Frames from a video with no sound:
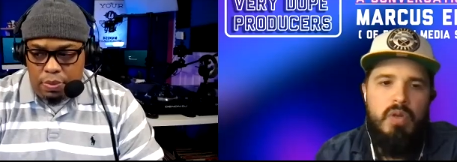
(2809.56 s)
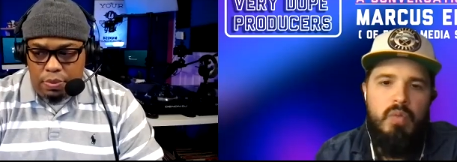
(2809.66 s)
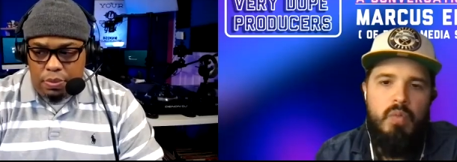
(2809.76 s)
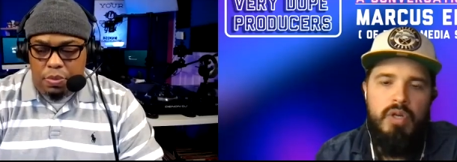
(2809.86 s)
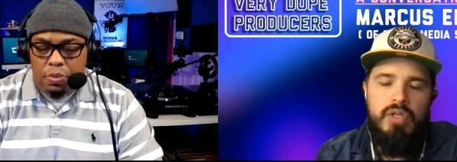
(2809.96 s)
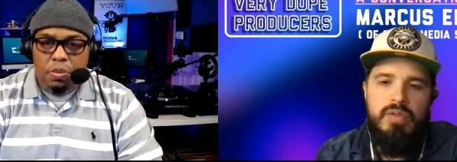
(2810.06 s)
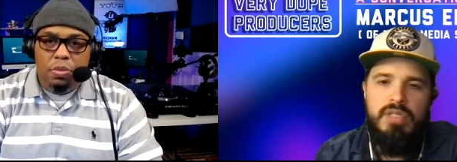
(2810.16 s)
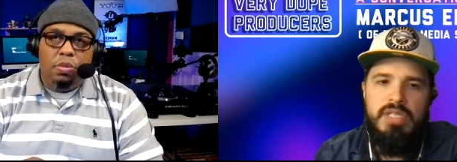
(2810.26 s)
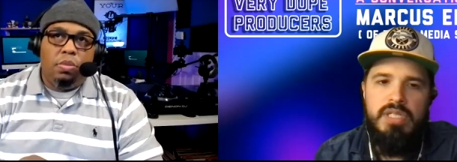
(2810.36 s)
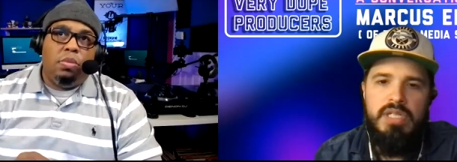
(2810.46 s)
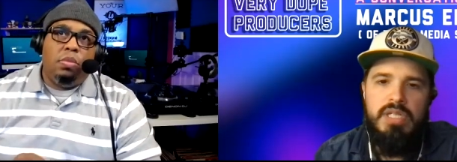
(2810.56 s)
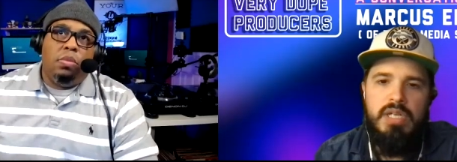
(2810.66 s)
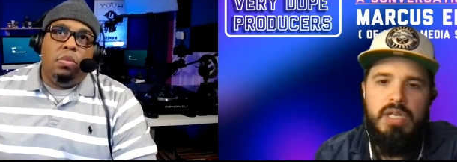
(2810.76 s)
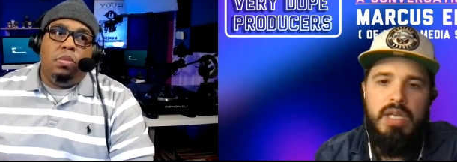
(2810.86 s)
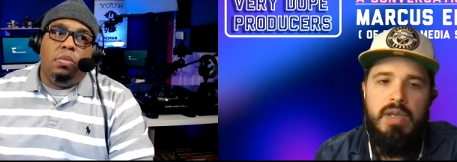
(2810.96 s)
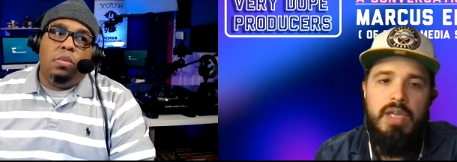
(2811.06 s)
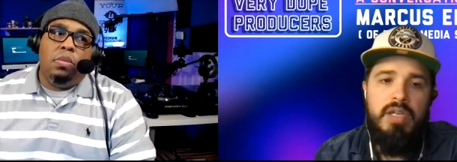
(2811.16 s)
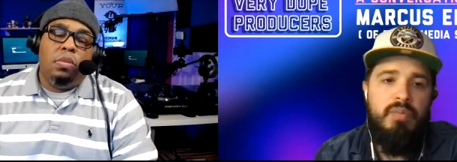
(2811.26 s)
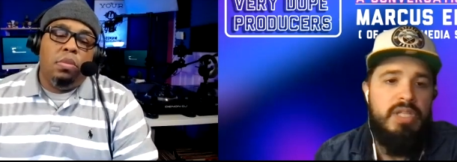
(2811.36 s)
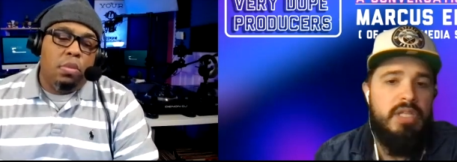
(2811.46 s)
Speaker 1: Where do you see it
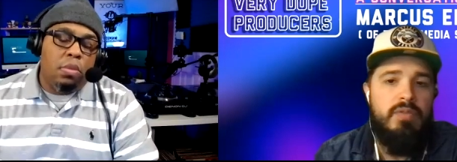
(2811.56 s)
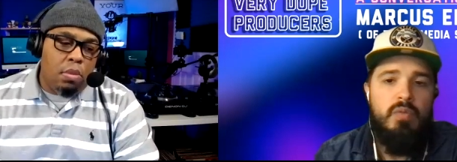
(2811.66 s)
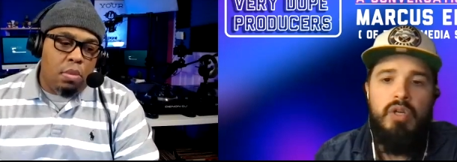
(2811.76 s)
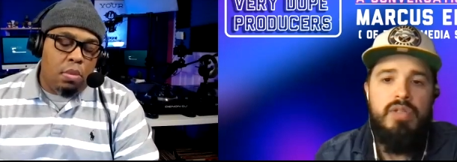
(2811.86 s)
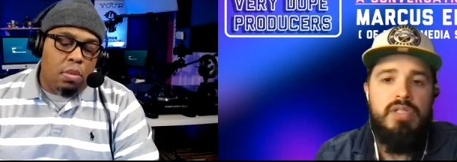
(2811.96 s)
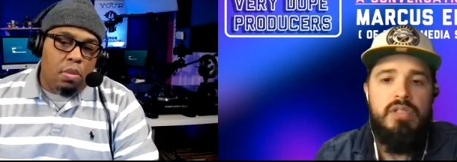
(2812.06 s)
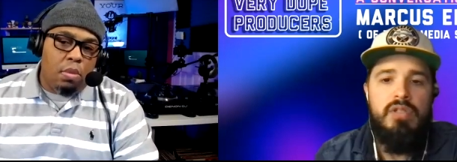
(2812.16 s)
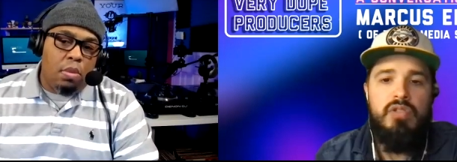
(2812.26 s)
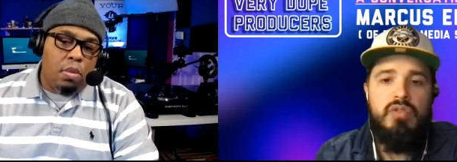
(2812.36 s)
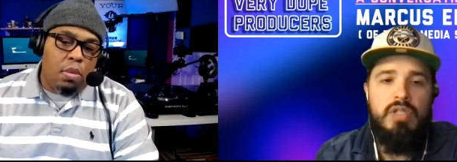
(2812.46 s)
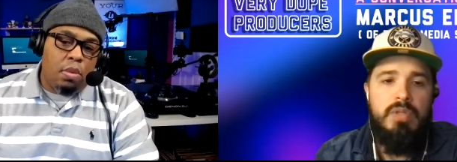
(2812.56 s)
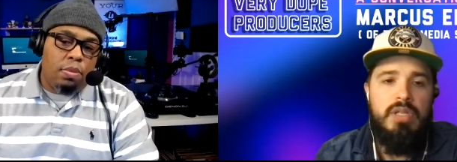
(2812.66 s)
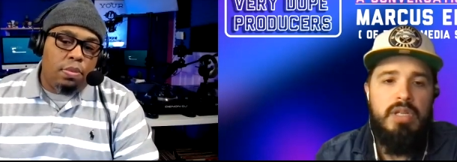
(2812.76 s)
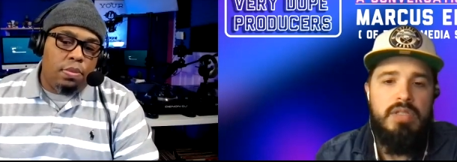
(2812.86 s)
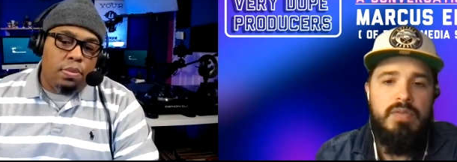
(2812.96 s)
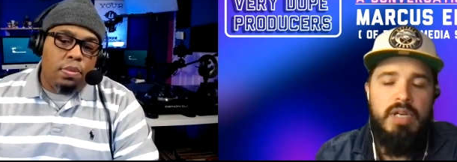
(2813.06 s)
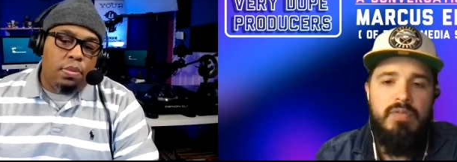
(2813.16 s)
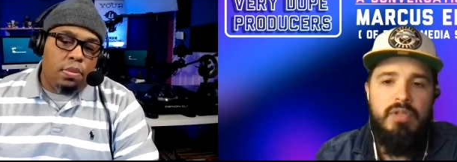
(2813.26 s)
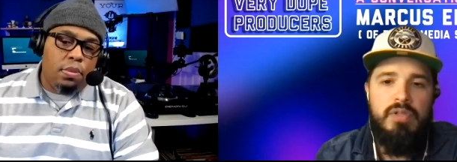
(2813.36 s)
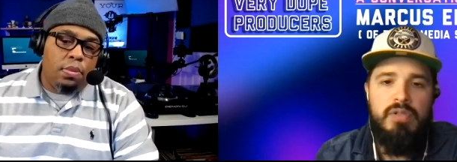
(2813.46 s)
could be even where do you see your stream in the next
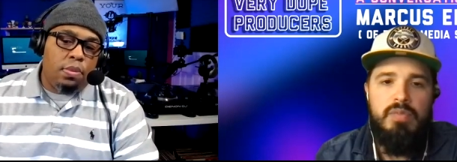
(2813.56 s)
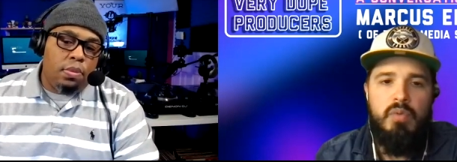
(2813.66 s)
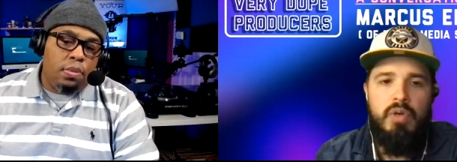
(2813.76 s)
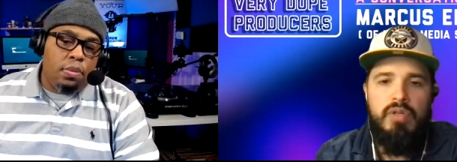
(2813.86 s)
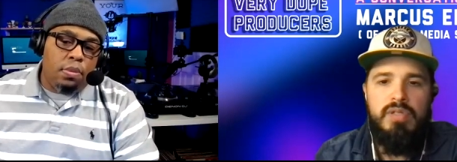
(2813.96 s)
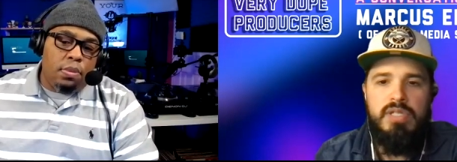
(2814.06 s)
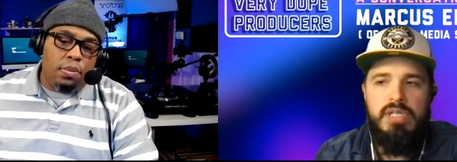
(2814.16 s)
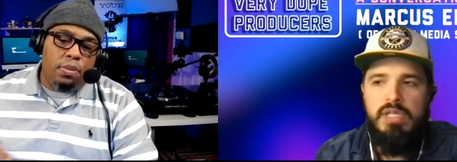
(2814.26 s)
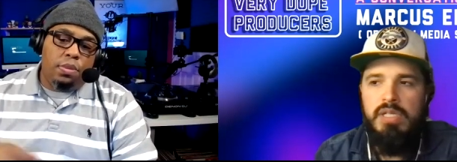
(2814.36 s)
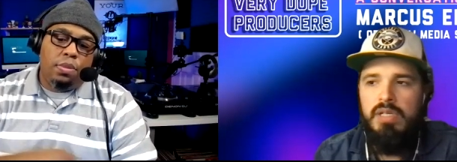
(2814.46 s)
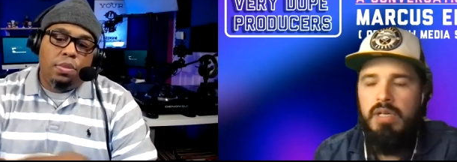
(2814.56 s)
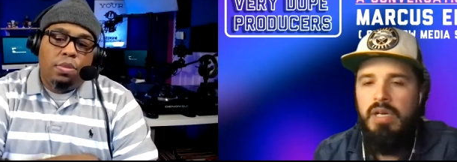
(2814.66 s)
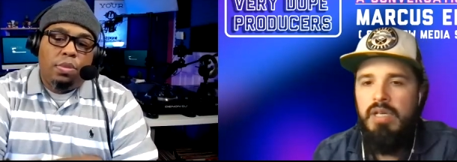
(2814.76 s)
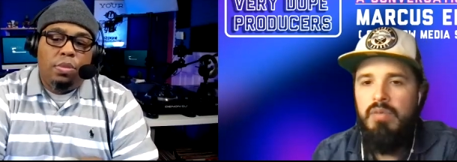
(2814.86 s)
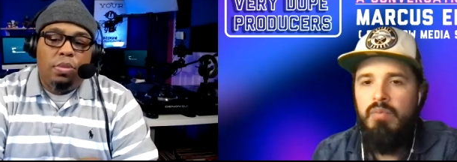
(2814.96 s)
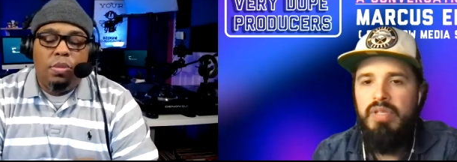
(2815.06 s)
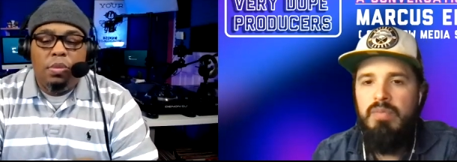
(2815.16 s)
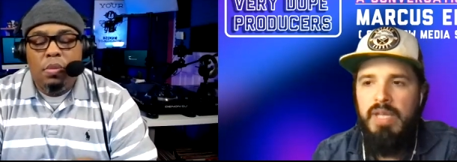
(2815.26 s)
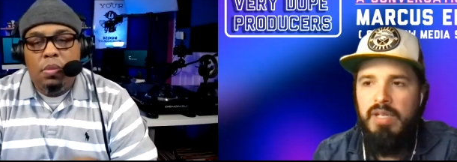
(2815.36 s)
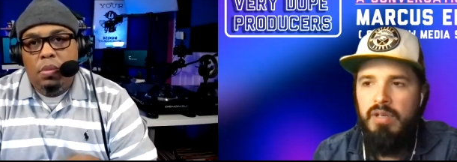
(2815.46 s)
five years, but where do you see uh, the beat
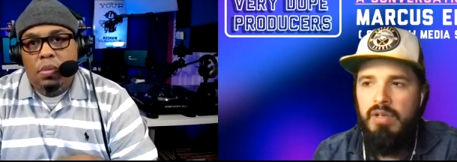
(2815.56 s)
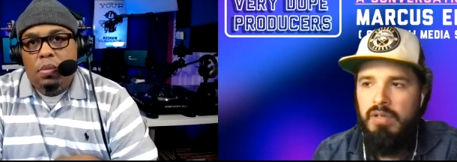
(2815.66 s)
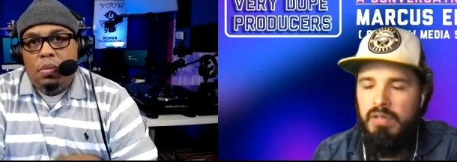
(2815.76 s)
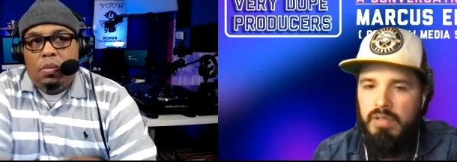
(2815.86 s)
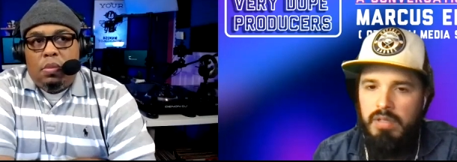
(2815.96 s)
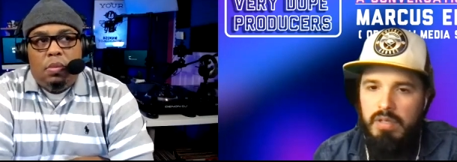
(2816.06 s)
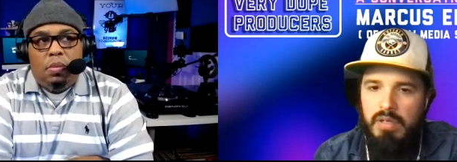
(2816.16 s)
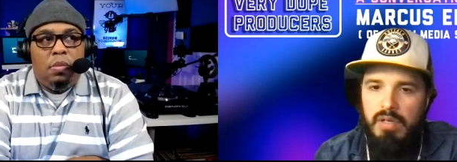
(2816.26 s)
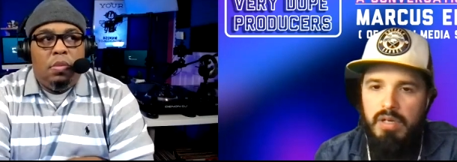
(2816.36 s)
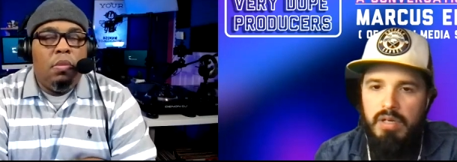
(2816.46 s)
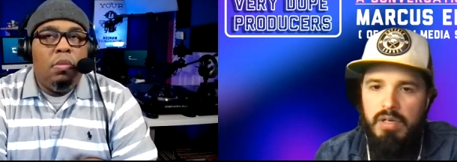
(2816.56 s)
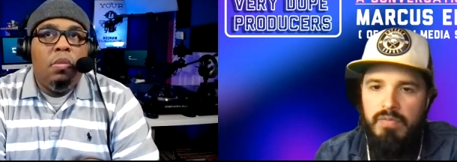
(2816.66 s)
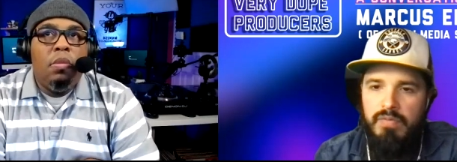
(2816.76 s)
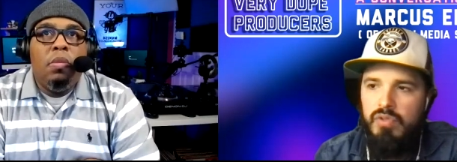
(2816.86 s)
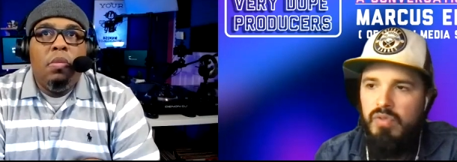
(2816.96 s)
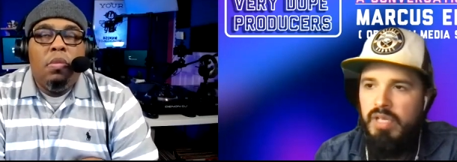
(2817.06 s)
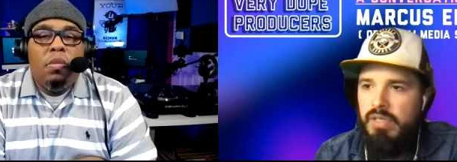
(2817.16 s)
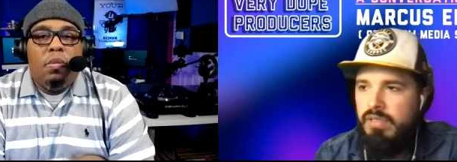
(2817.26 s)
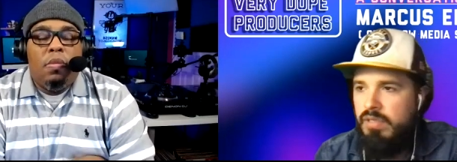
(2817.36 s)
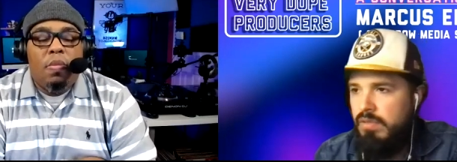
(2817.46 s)
maker of
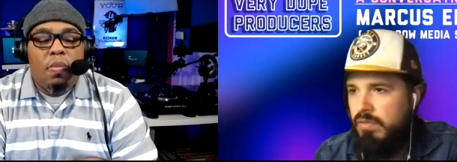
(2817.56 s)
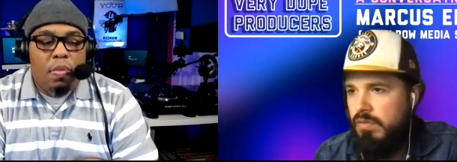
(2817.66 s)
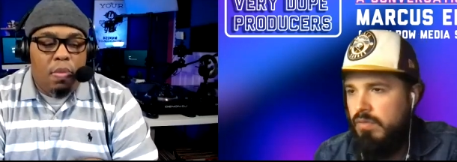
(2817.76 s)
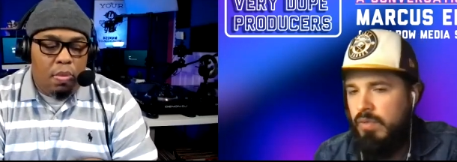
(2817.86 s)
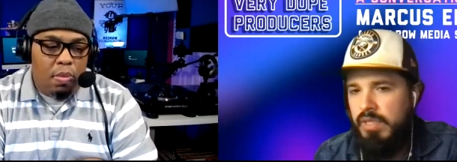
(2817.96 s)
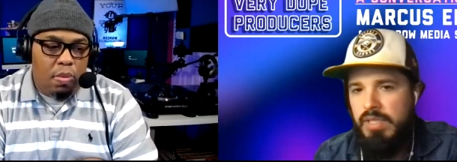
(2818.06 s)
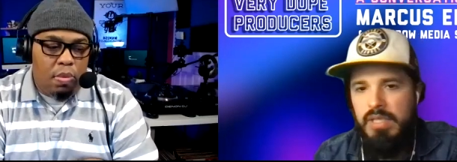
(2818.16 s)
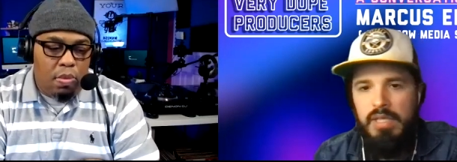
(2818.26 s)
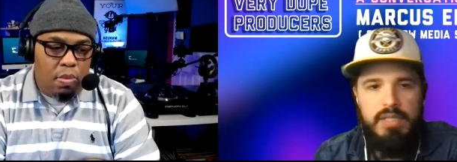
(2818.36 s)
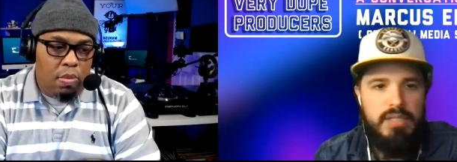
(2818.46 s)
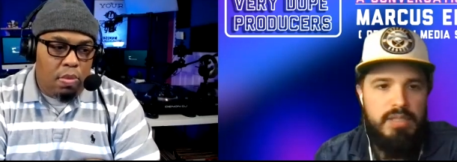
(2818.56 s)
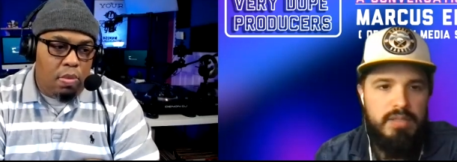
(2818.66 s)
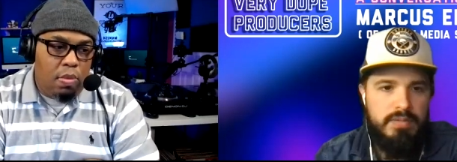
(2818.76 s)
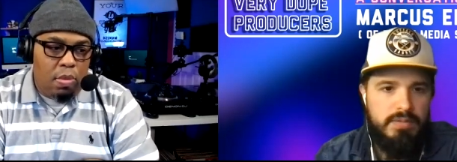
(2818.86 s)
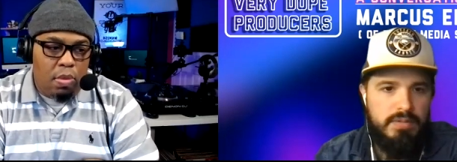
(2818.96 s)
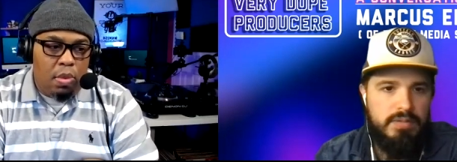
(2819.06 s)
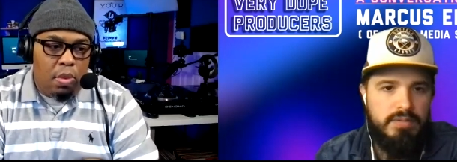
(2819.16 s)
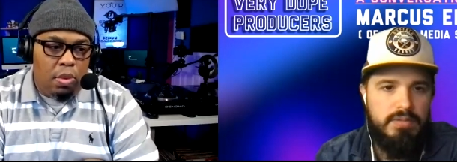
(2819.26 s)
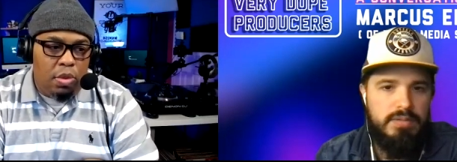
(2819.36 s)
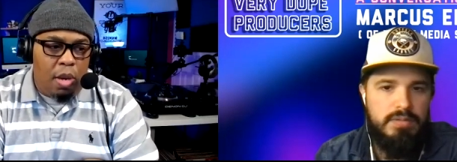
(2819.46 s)
2026?
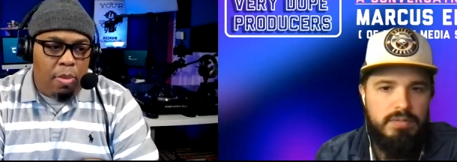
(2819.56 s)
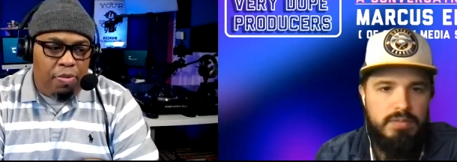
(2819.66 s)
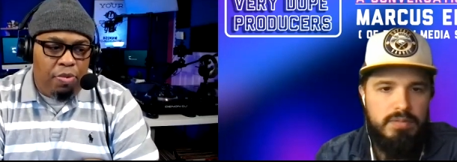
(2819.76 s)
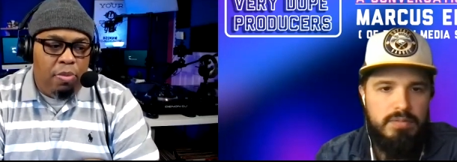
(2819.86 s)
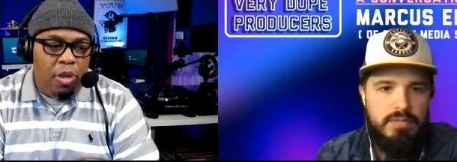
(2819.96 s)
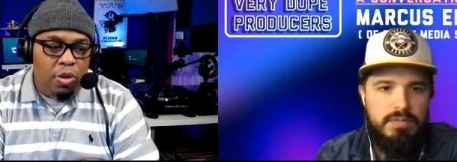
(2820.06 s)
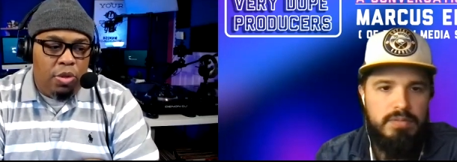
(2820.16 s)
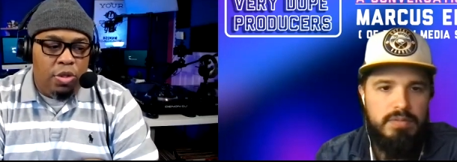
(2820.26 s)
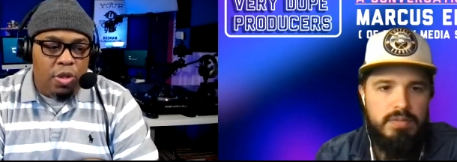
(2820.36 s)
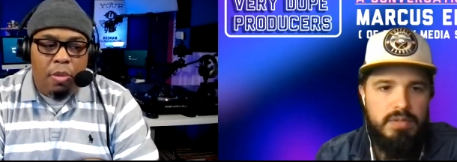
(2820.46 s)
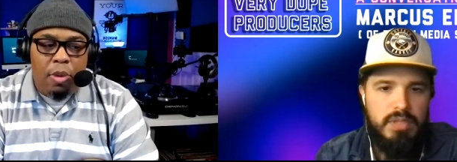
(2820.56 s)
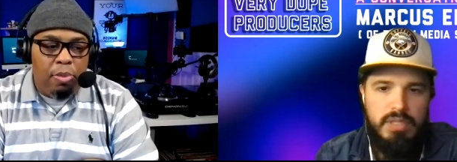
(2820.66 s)
talking about for me,
Speaker 2: or you just talking about